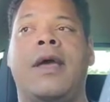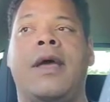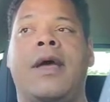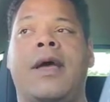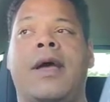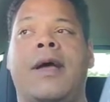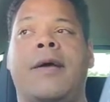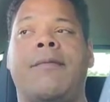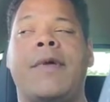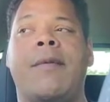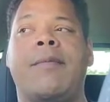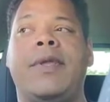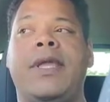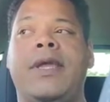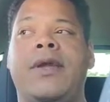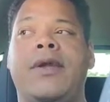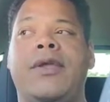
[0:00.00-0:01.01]
I'm
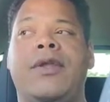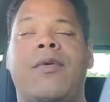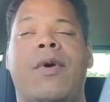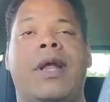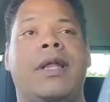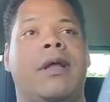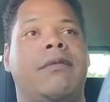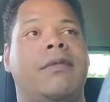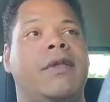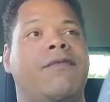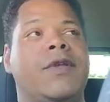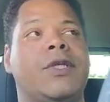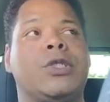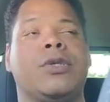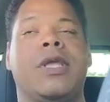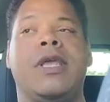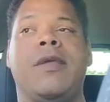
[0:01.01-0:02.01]
here, you know, I love the
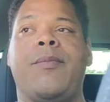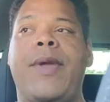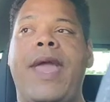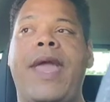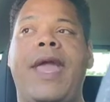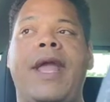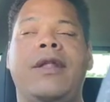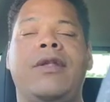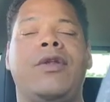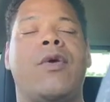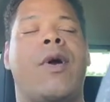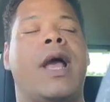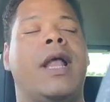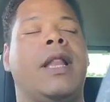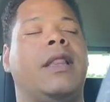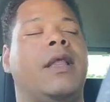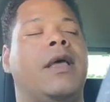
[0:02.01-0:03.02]
official King Payne, you know,
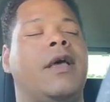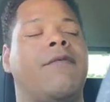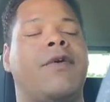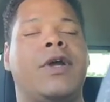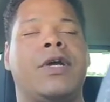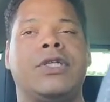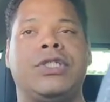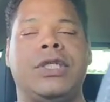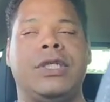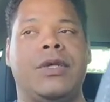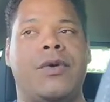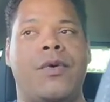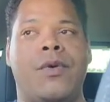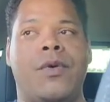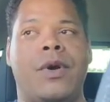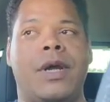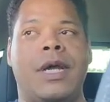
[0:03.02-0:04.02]
I love Hershey
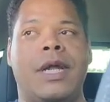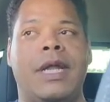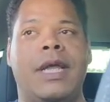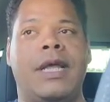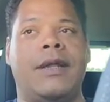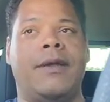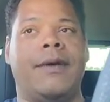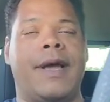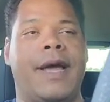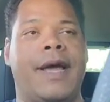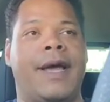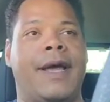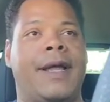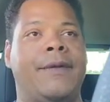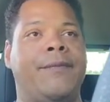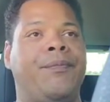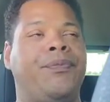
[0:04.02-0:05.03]
LaCour, honey, hello
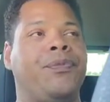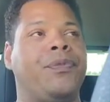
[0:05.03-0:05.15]
God.